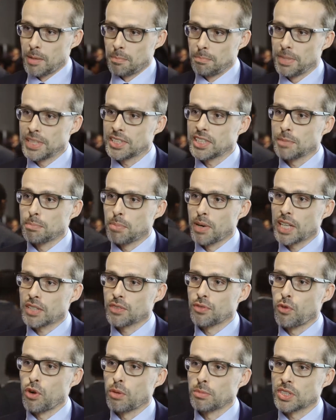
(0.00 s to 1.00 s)
BC
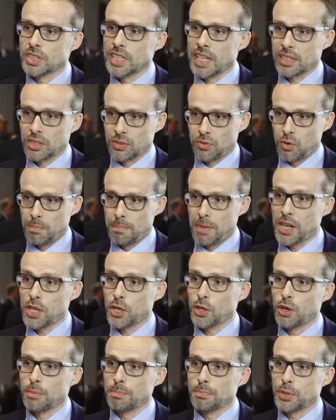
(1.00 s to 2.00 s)
Platform stands for
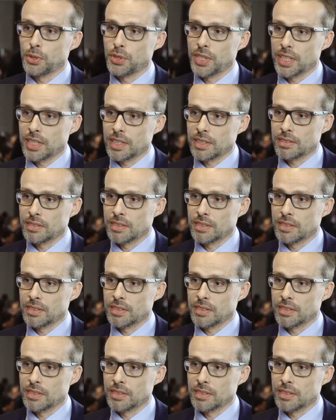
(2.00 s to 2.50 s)
biocomputing.